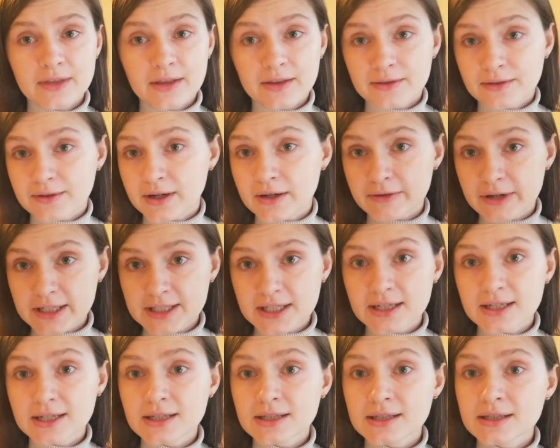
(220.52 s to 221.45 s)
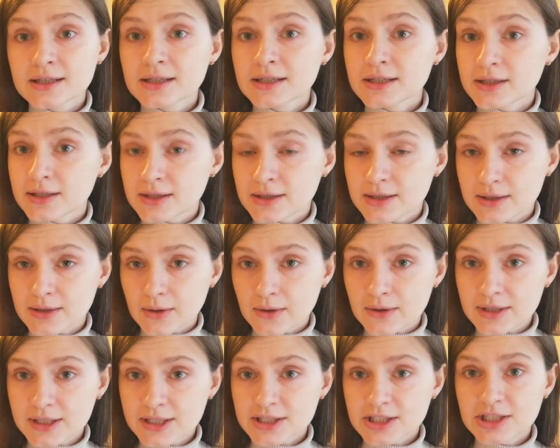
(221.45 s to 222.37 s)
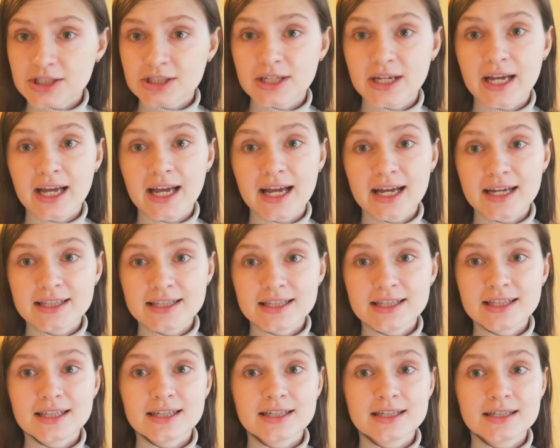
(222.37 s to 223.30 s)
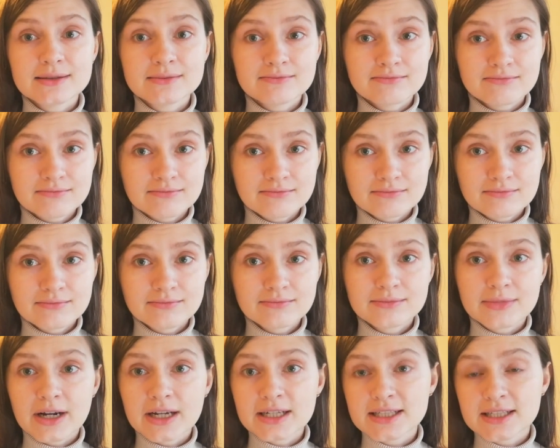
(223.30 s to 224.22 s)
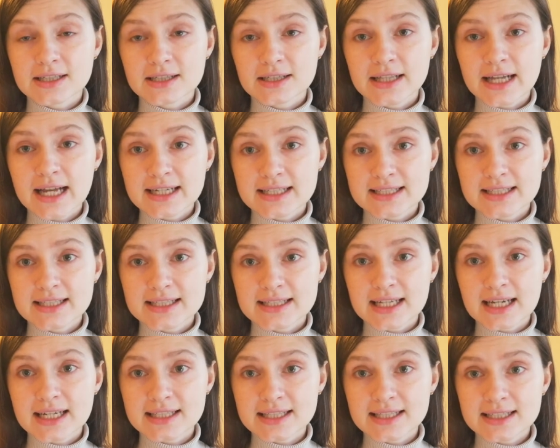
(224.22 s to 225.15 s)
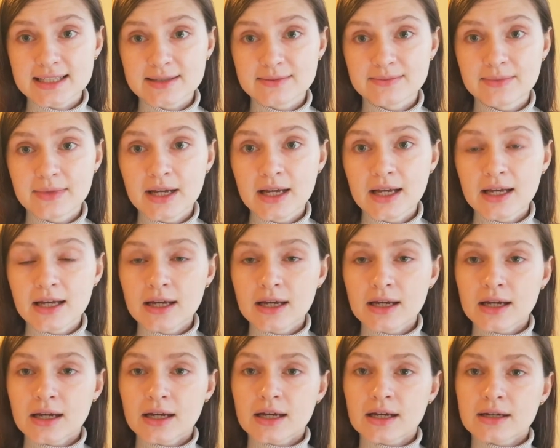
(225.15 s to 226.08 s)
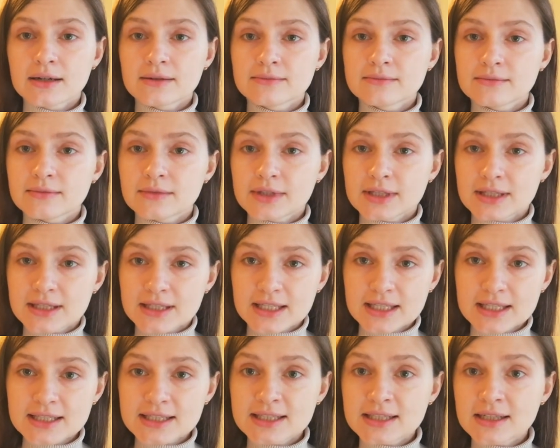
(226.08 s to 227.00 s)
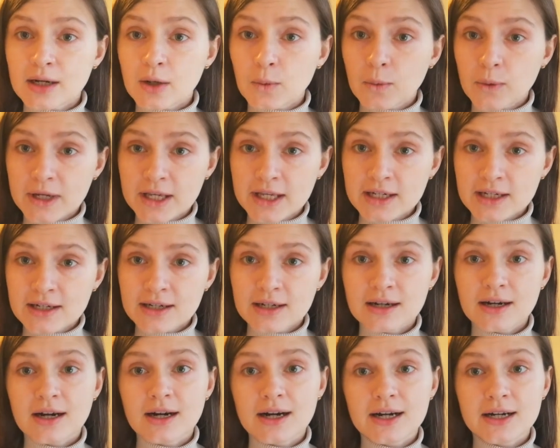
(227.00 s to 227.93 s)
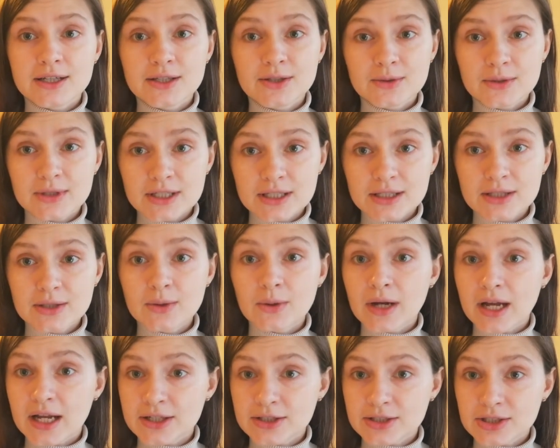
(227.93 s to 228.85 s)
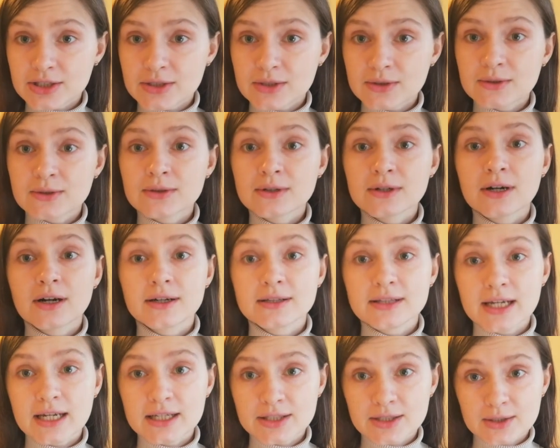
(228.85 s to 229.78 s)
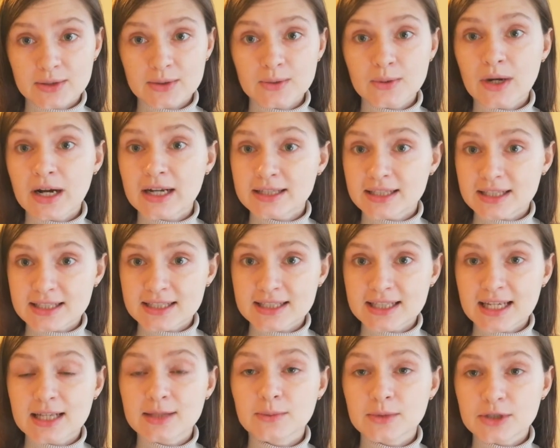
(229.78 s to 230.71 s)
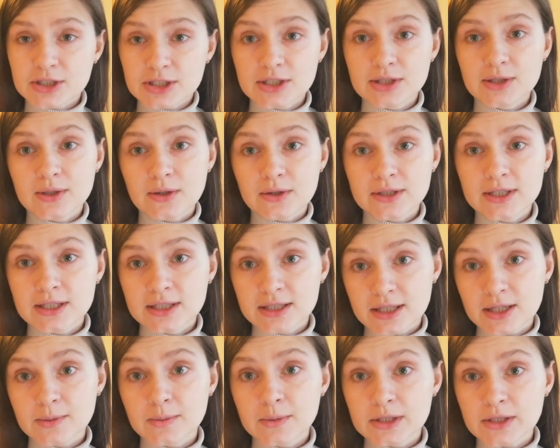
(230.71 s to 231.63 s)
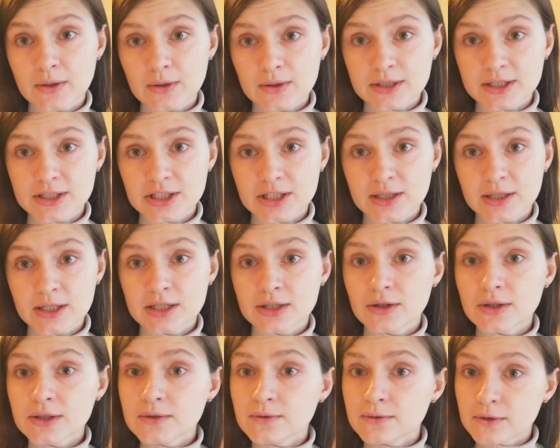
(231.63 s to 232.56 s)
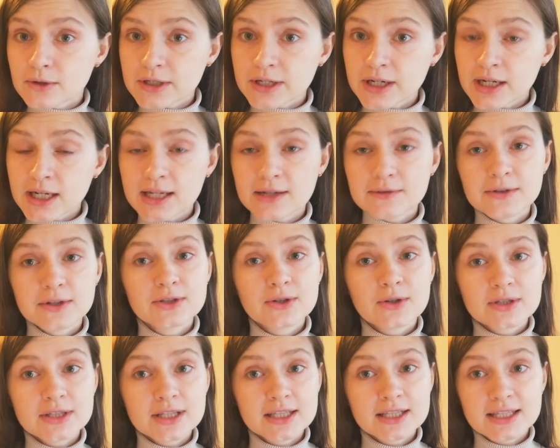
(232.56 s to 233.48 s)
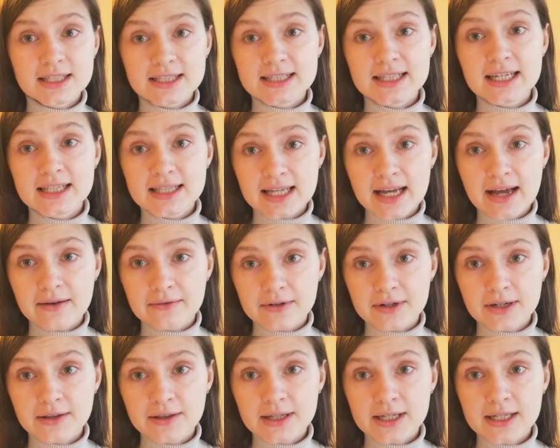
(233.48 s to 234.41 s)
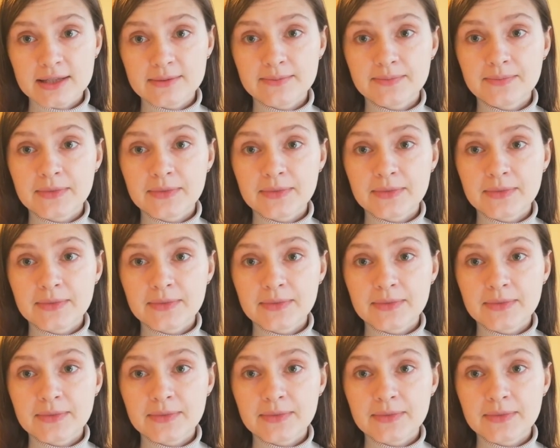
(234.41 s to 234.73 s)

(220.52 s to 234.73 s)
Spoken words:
theoretical knowledge and practical exercises. This week, you need to ensure that you understand machine learning terminology. Don't worry if you don't understand everything,